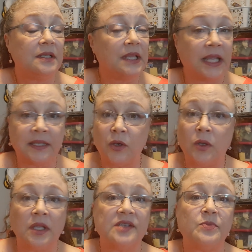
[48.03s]
Let the
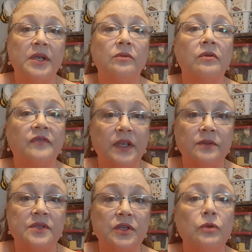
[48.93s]
Holy Spirit reveal
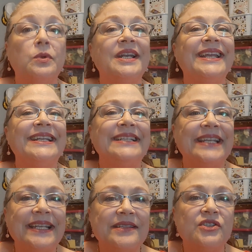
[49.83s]
to you what he
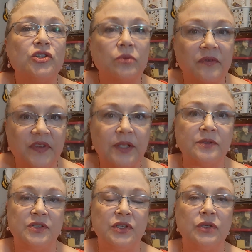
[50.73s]
needs to reveal
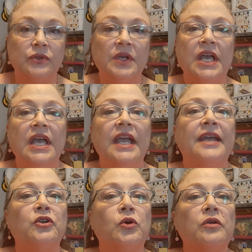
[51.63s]
to you
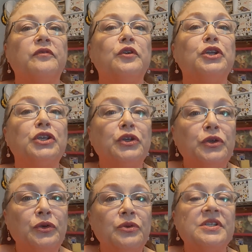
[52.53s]
in order for
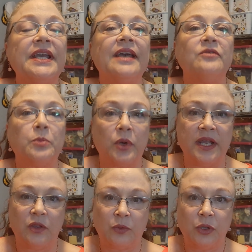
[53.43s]
you to have a
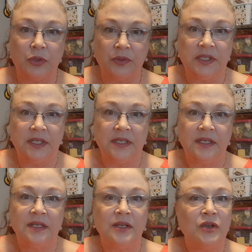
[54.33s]
breakthrough
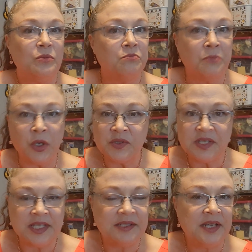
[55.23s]
most
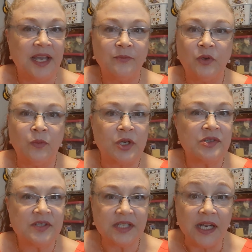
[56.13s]
of the time when we're
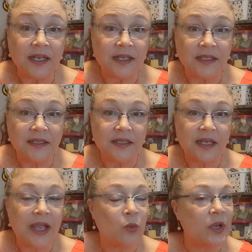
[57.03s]
stuck
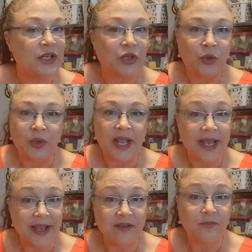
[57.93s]
and we don't
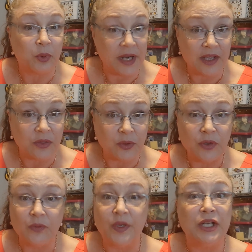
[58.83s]
have
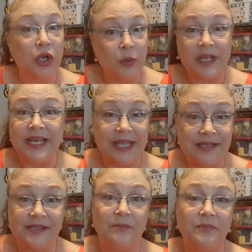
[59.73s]
breakthrough and we know we
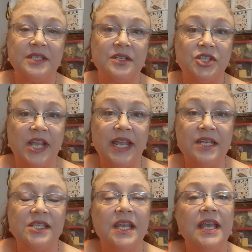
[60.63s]
need something to
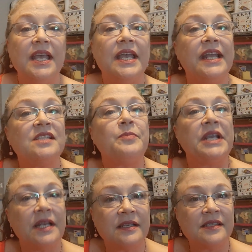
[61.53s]
change, it's
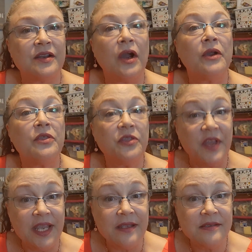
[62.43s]
because there are
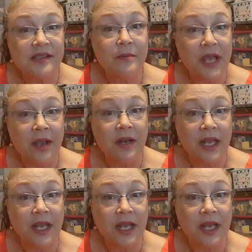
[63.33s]
things about